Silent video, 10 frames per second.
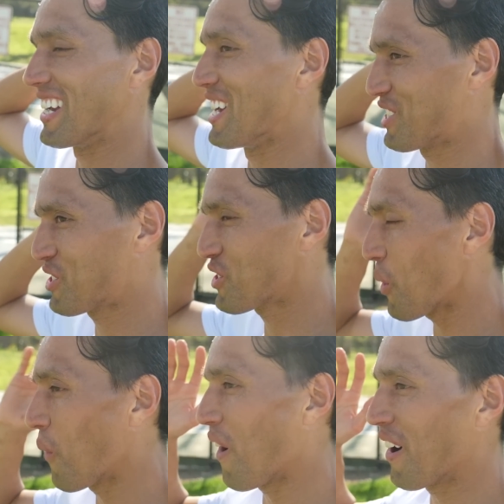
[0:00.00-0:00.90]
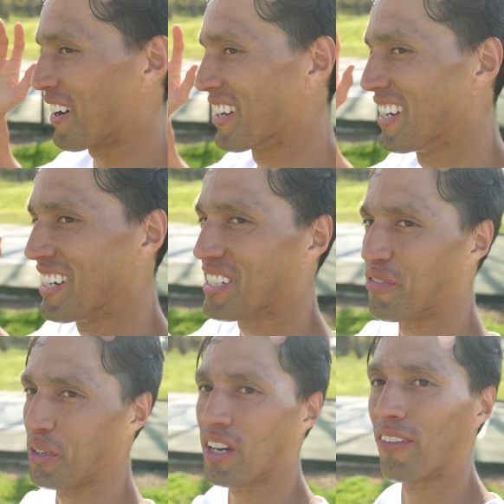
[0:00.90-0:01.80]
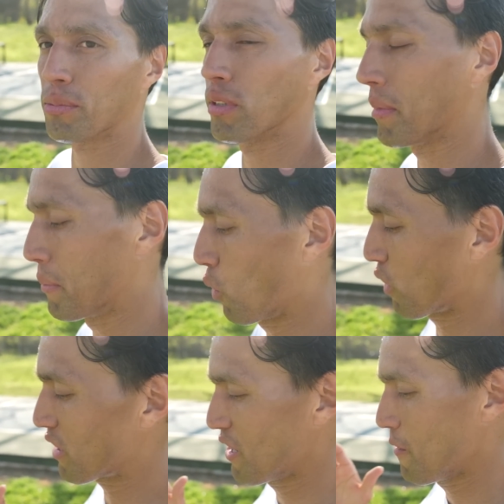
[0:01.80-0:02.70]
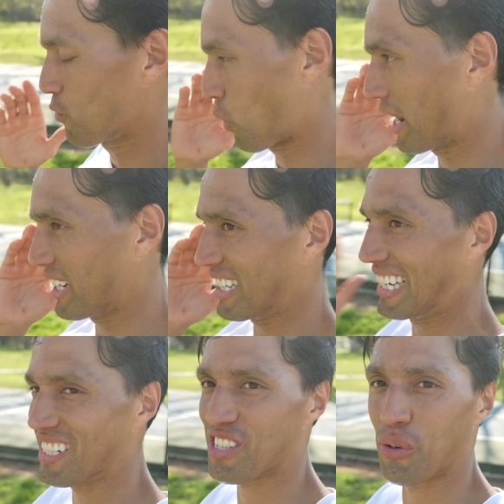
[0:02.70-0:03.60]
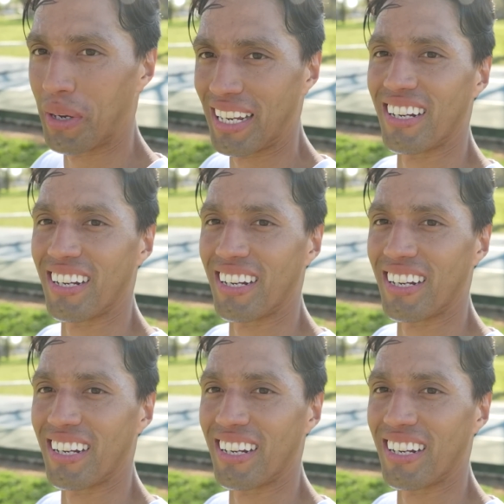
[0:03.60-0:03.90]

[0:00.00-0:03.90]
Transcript: It's so hard to feel comfortable on my board riding against the wind.